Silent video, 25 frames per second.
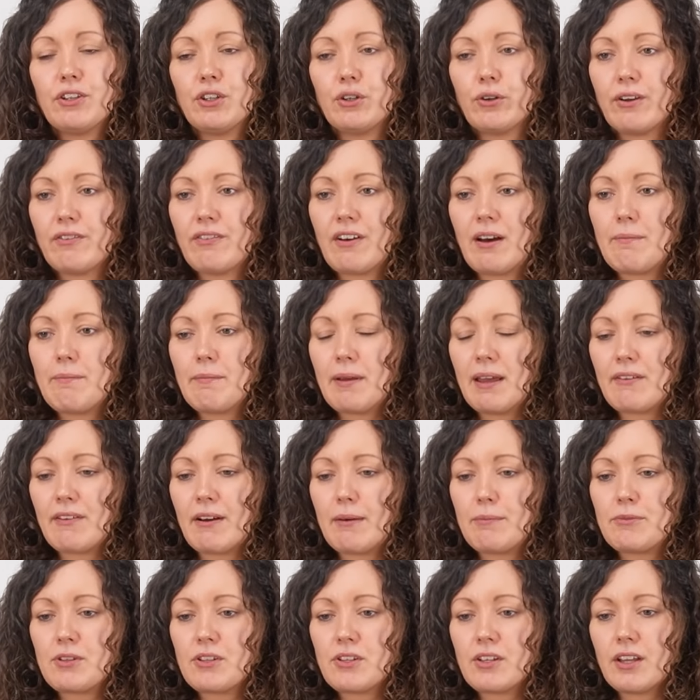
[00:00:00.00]
You know, if I'm
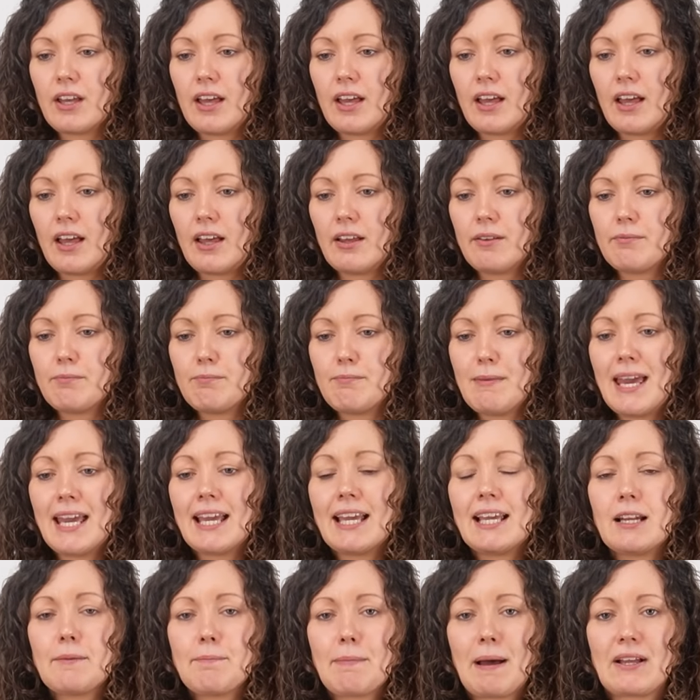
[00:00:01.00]

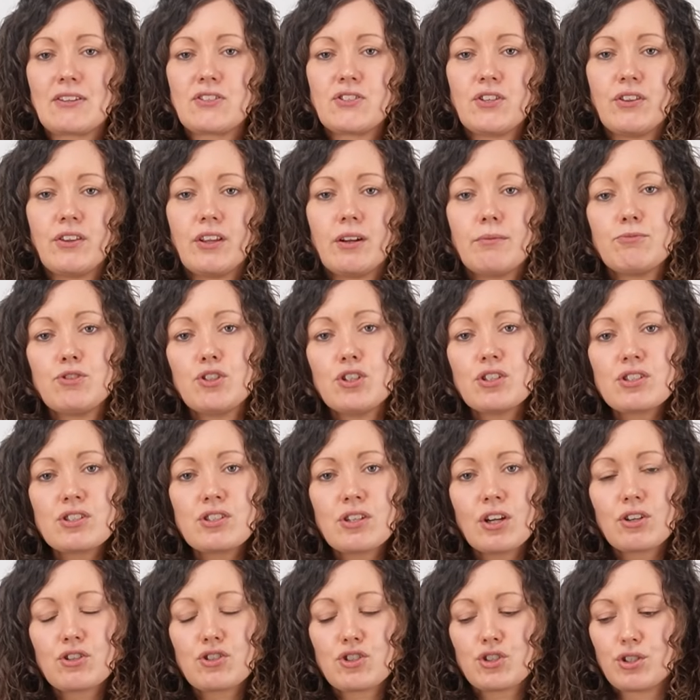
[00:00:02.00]
making a pattern that I'm just
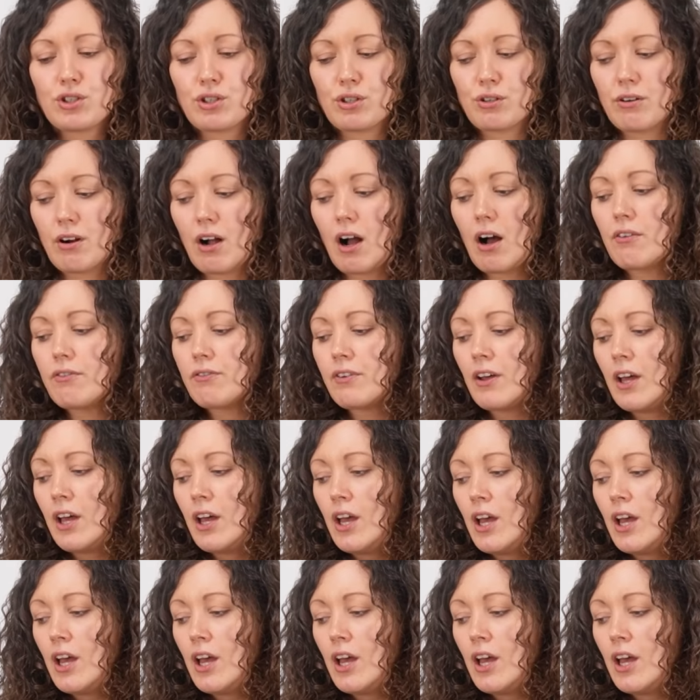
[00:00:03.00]
not sure of,